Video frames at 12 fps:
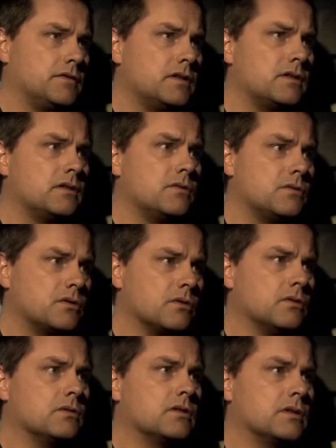is too
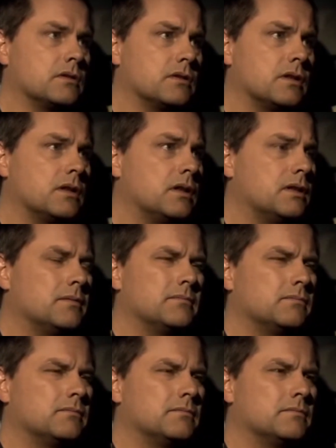short and
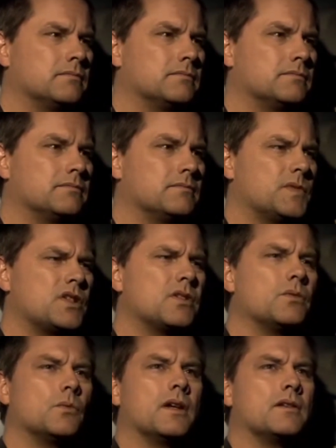
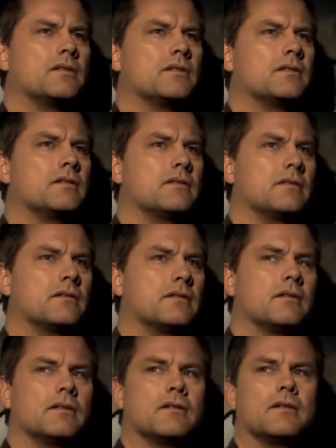shouldn't waste
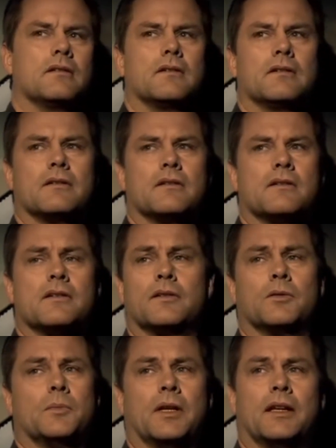a
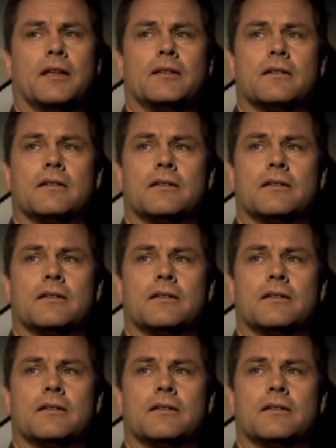single minute.